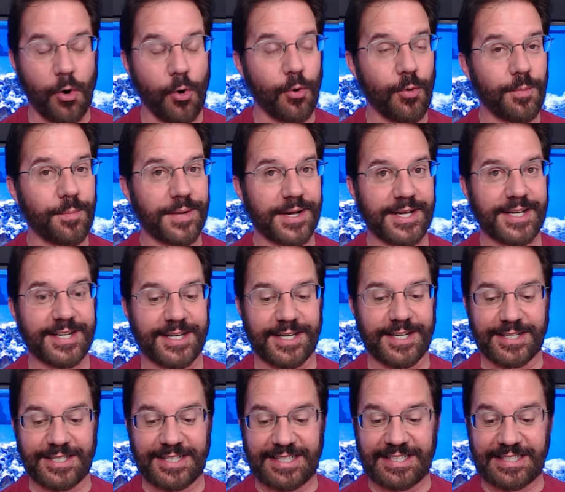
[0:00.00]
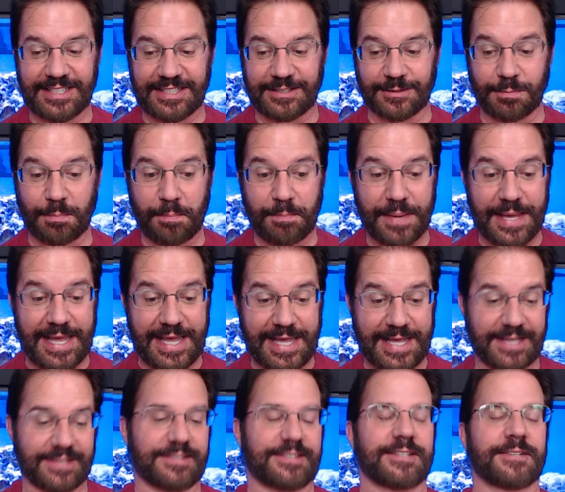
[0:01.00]
Oh, my God, he is
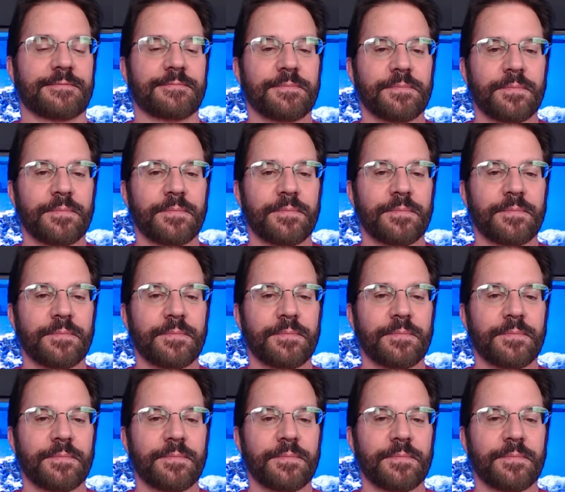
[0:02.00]
pissed.